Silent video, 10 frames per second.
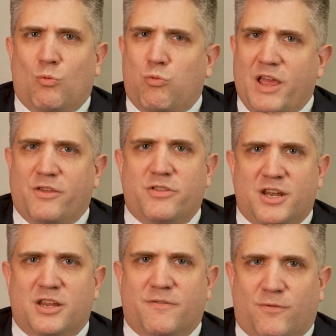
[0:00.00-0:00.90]
rather
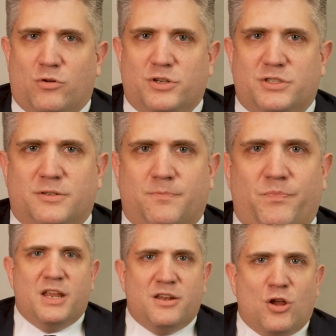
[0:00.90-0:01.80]
than a divorce.
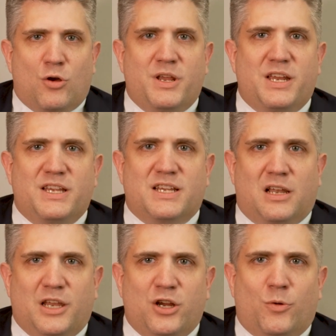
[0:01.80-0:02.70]
An annulment is a
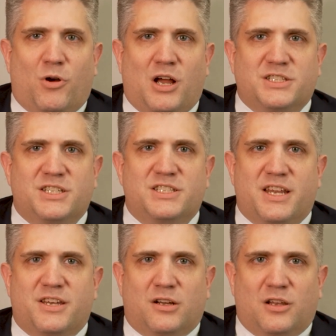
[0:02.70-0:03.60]
legal process
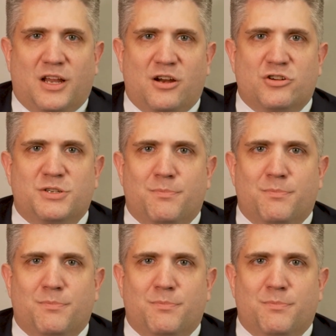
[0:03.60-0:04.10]
that declares